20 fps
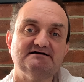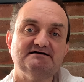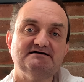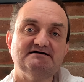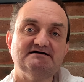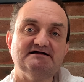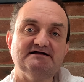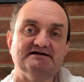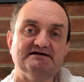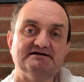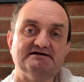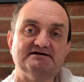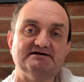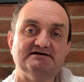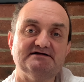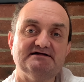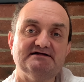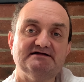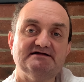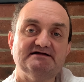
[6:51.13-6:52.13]
It
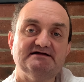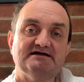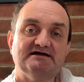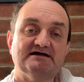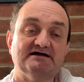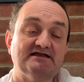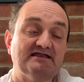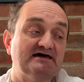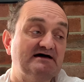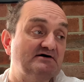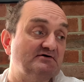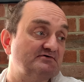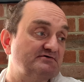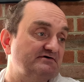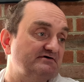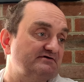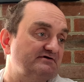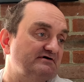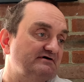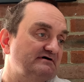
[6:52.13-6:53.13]
allows
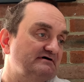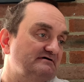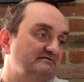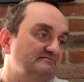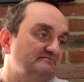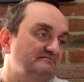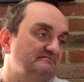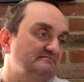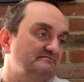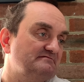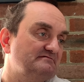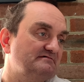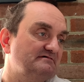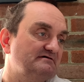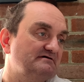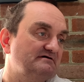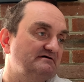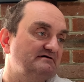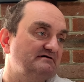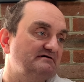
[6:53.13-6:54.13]
you to
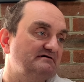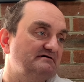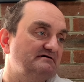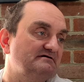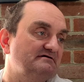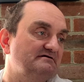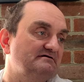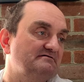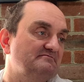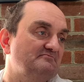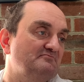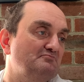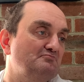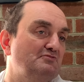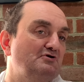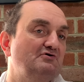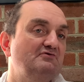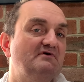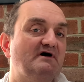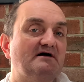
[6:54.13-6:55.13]

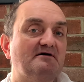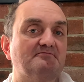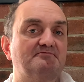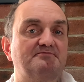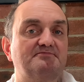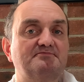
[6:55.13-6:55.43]
move up